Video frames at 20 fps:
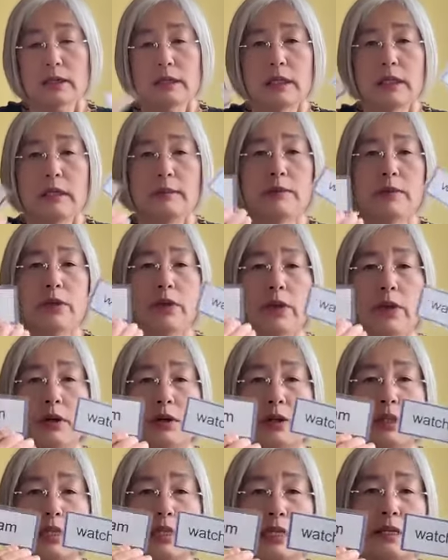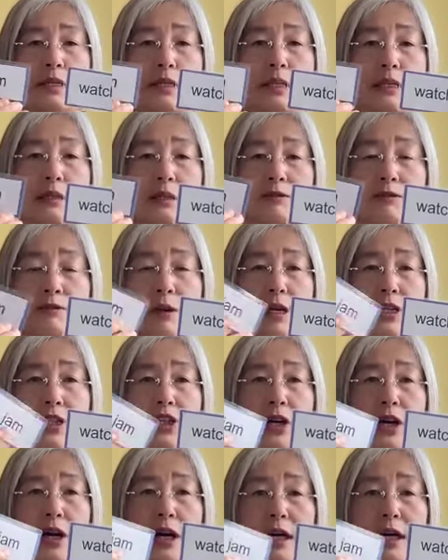Even though this
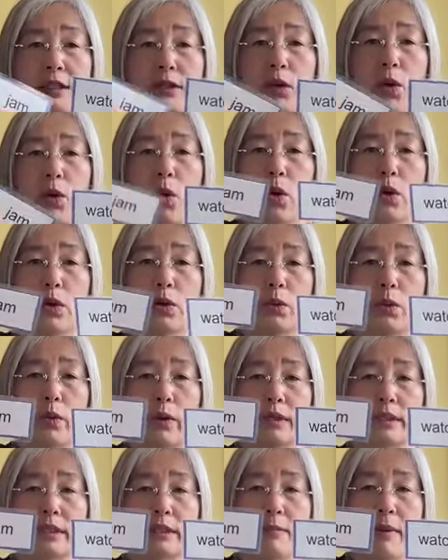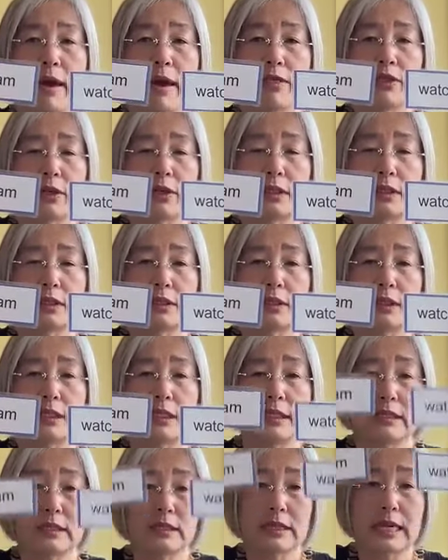flashcard, the whole word method,
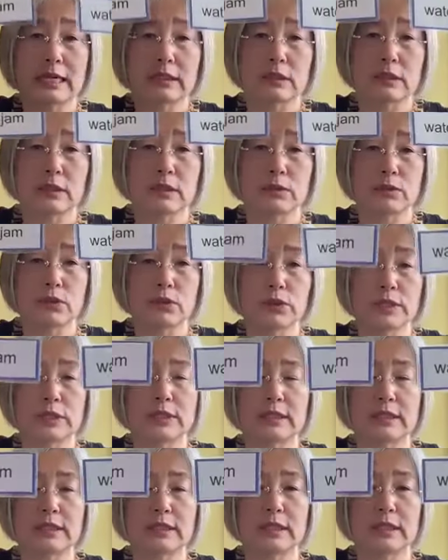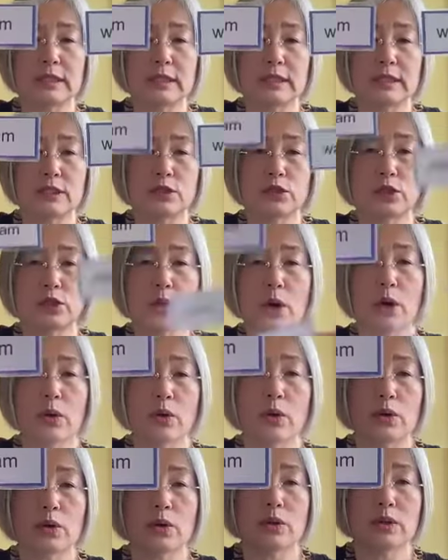is like you see,
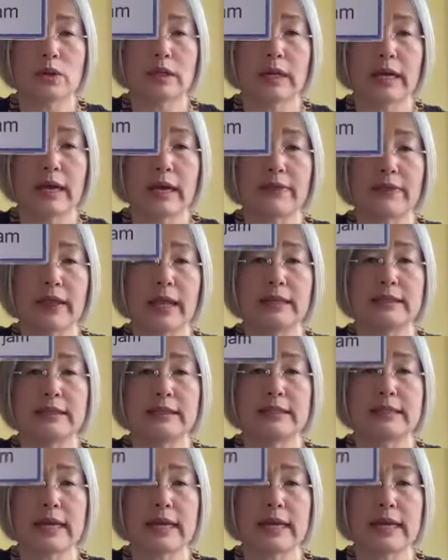show, and then